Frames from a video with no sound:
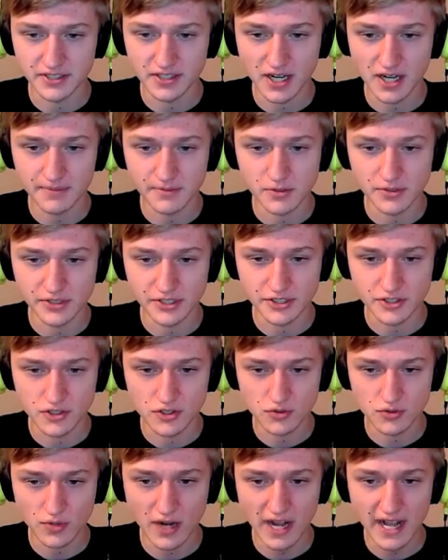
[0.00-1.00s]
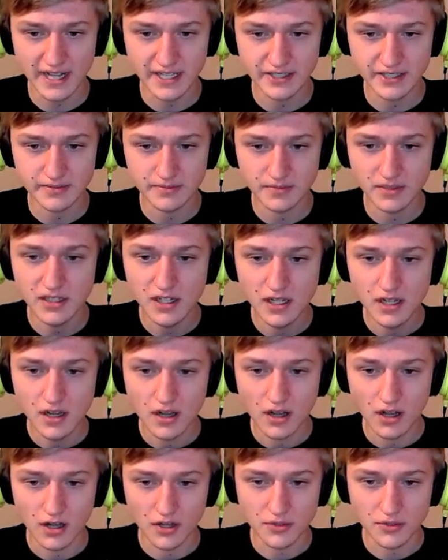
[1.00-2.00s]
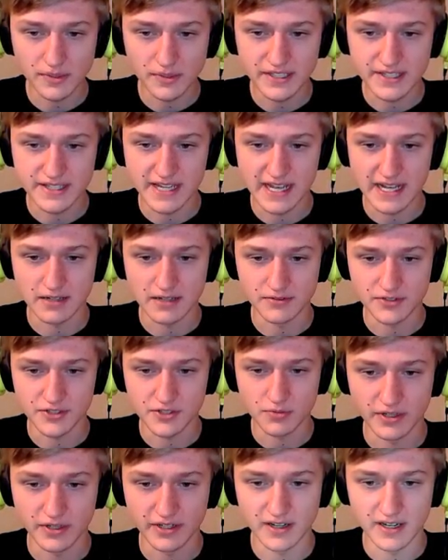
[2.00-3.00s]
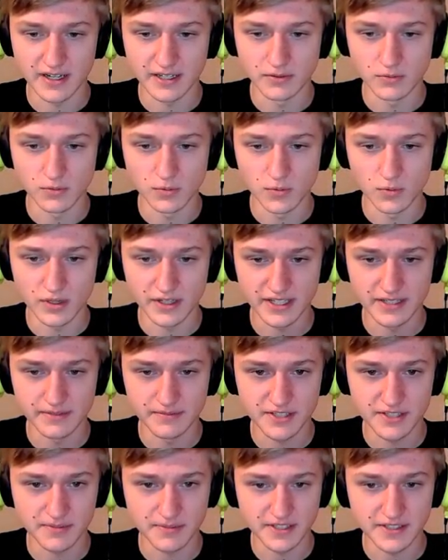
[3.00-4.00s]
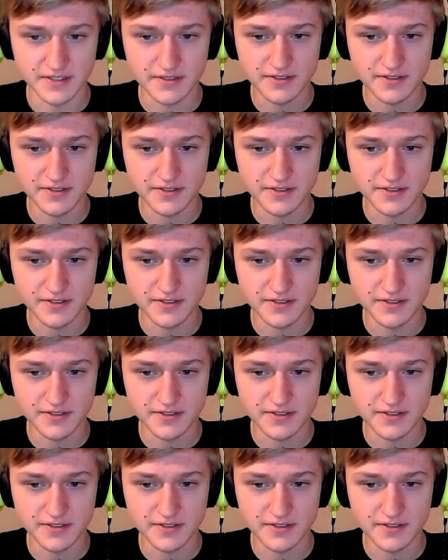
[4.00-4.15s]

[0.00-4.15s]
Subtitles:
I'm going to drag him all the way down to I want him to be.